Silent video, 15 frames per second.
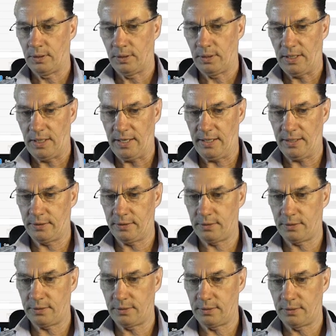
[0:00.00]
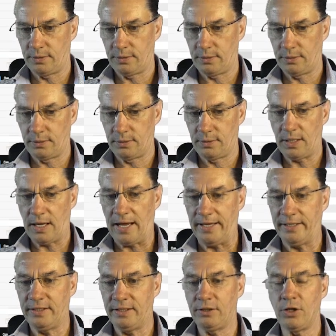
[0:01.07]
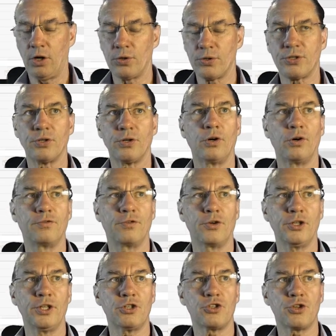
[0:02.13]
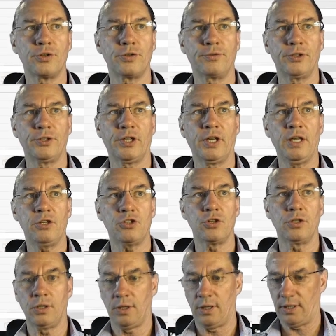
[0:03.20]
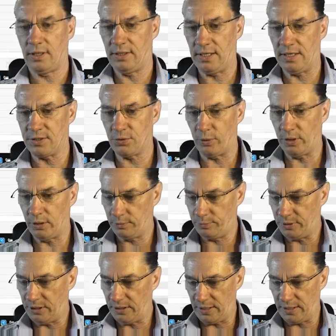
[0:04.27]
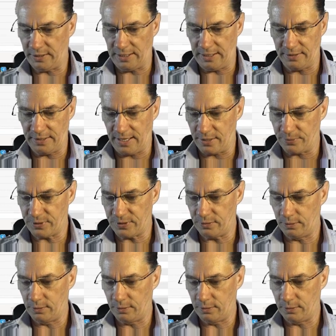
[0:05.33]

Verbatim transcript: and I need also furniture for the kitchen this will be a 10,000